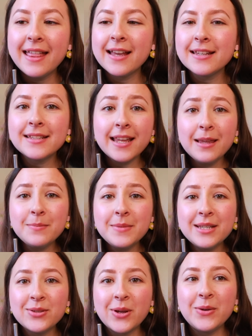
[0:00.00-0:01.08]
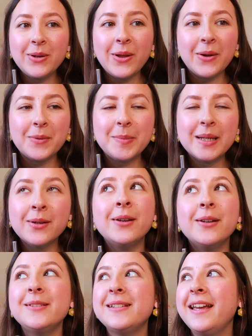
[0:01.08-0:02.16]
That's taken me so long
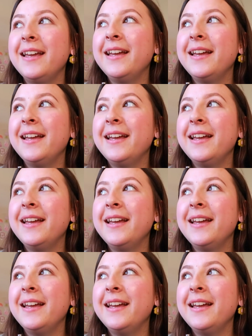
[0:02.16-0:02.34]
because